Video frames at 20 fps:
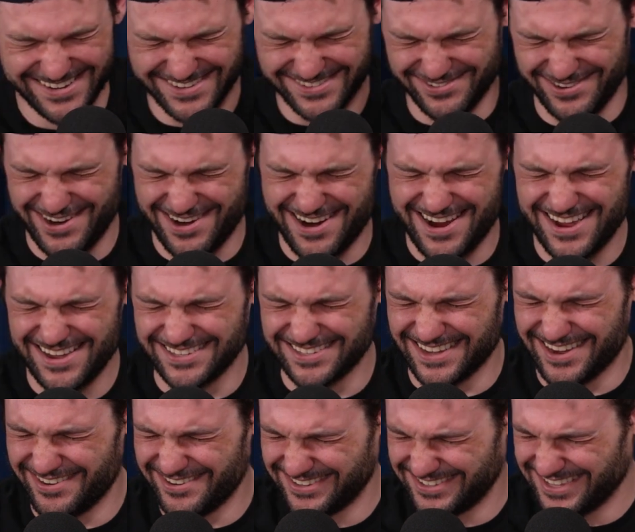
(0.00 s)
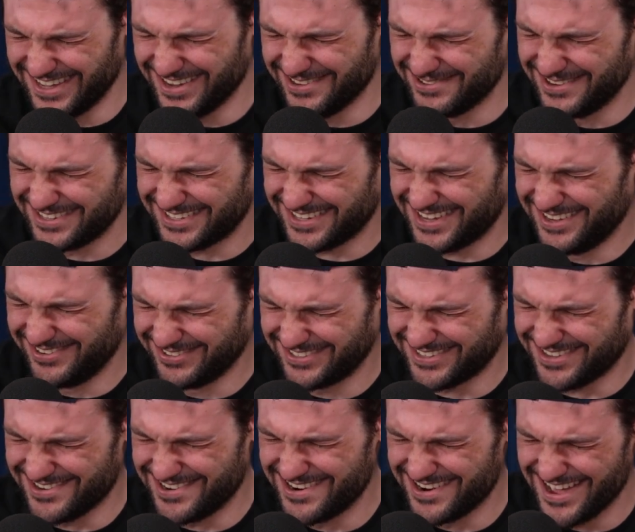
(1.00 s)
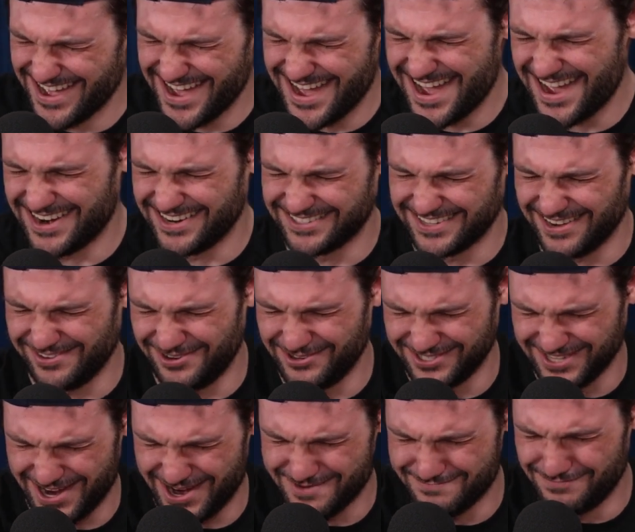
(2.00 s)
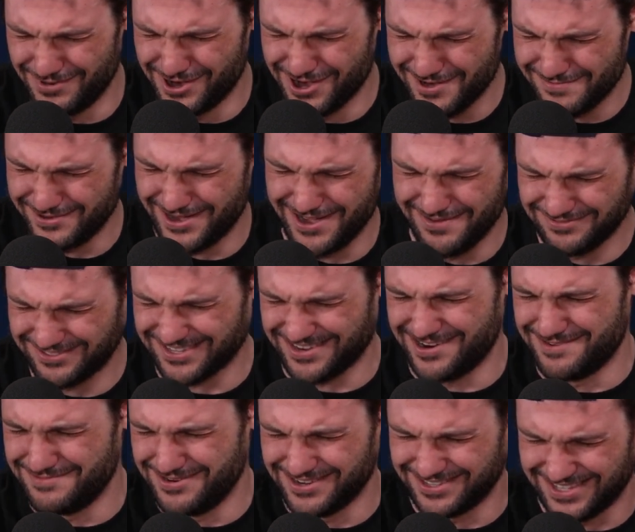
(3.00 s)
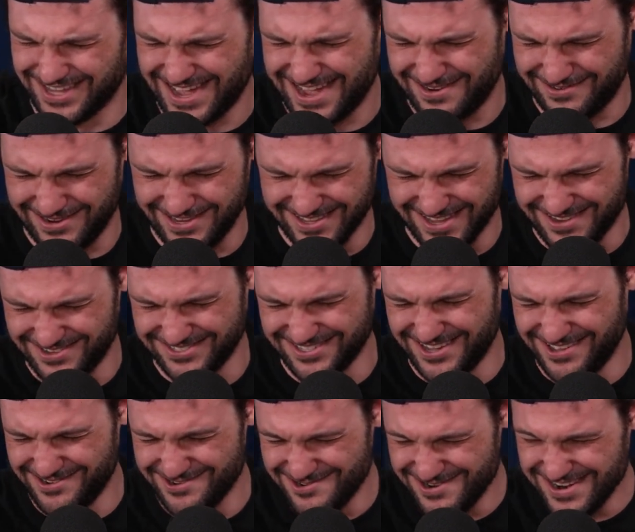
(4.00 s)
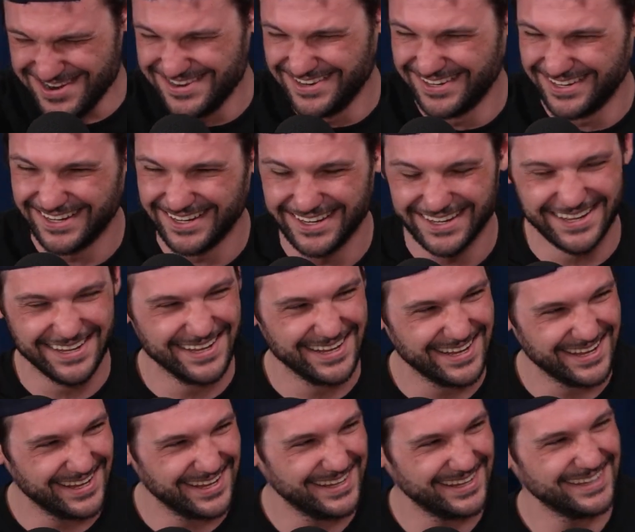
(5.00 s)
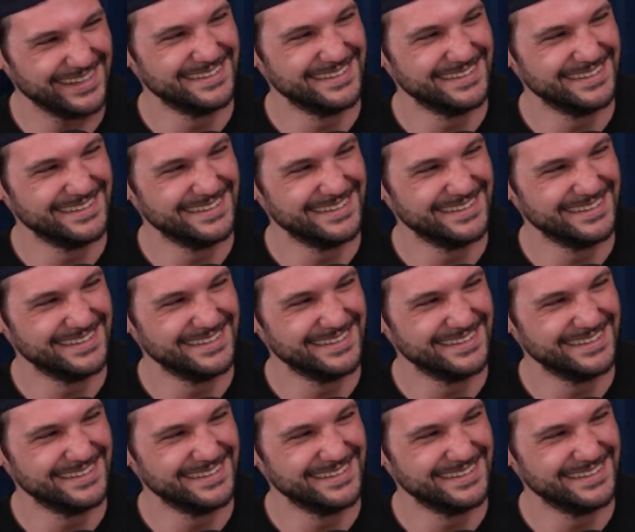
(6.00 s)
Where is everything? What's going on? Is that your boob? I'm sorry about that. Yeah, because I was 22 years old.